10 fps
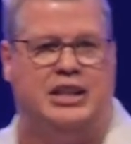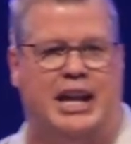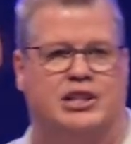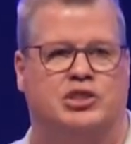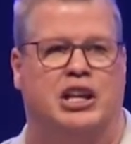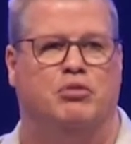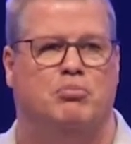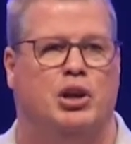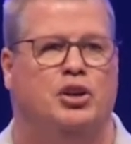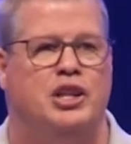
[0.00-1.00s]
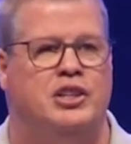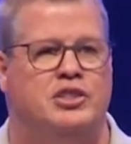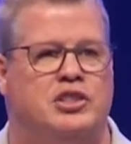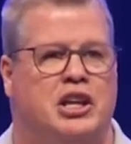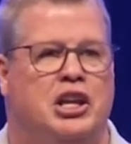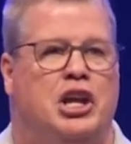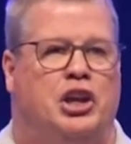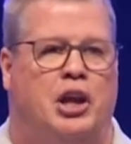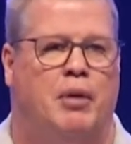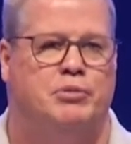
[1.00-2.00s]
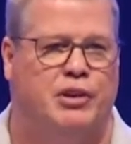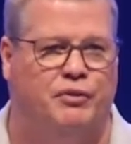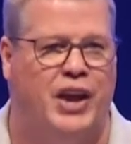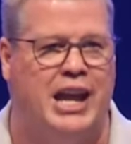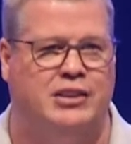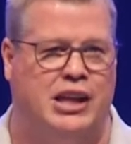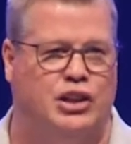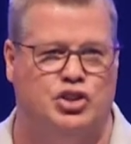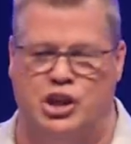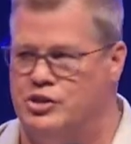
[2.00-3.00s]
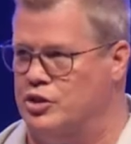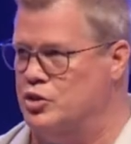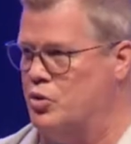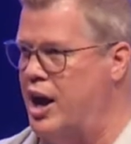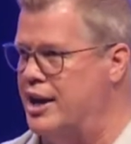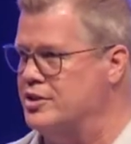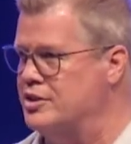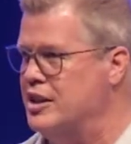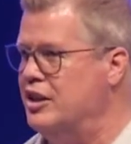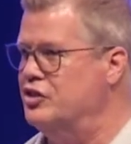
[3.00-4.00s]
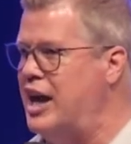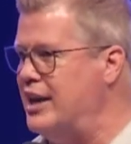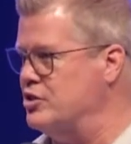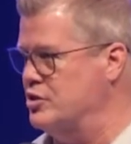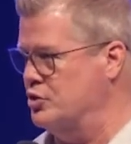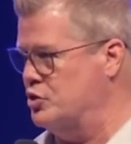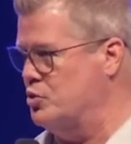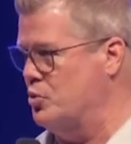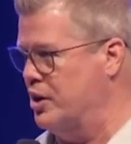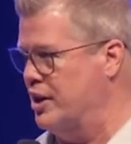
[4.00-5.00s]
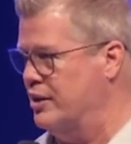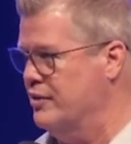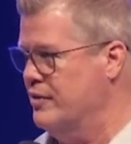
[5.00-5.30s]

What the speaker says: that has seen millions come to faith in Jesus Christ. That's the story.